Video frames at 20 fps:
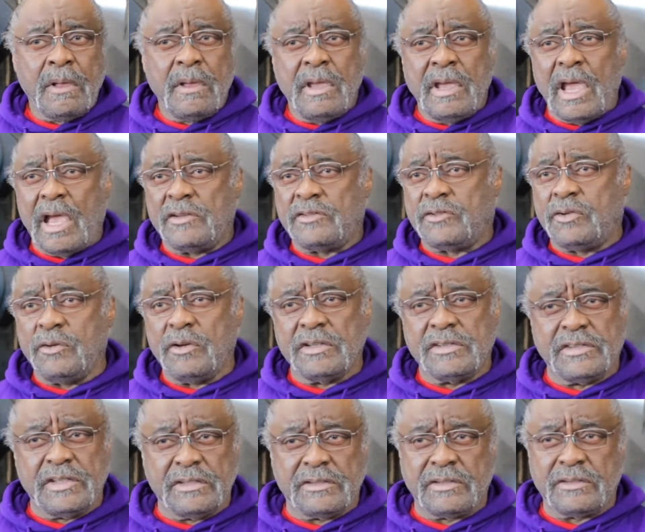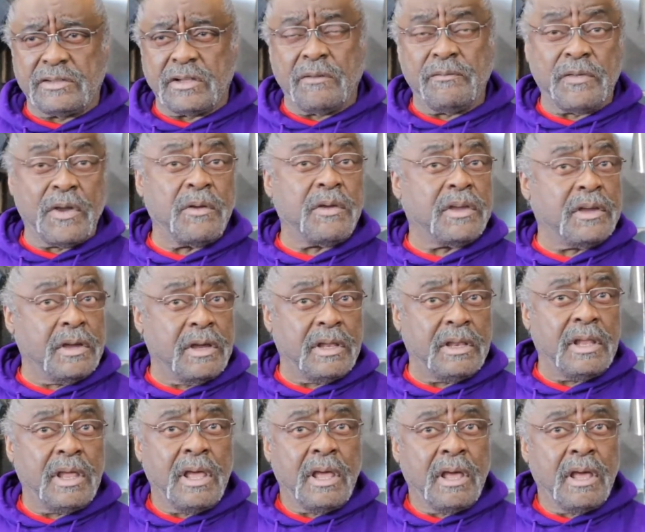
He has two assistants, are very good.